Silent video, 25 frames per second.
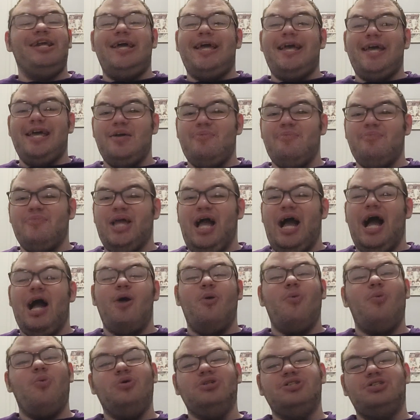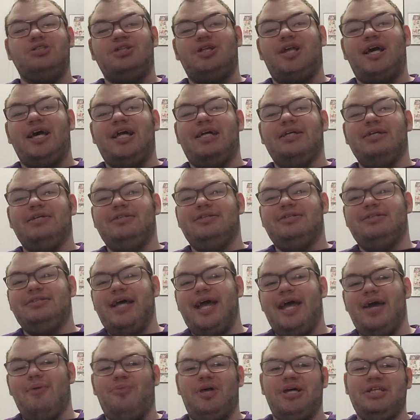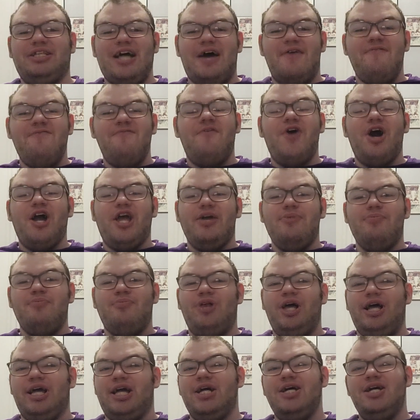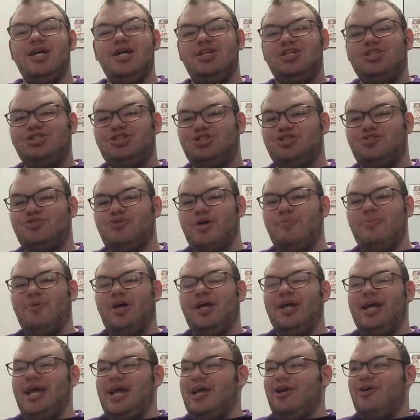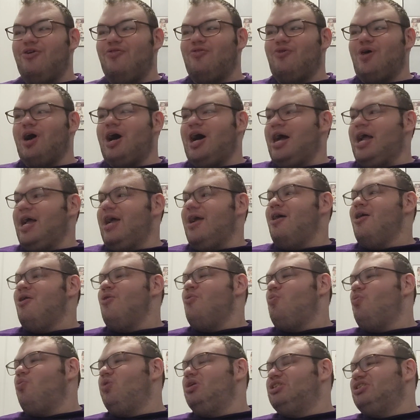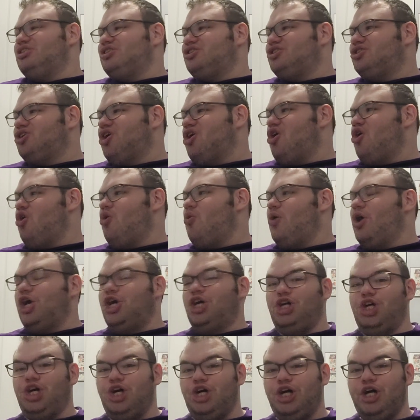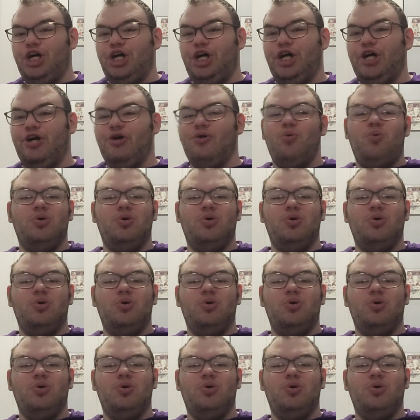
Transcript: hit me. I was like, damn, like that fucking like scream like and crying was so good,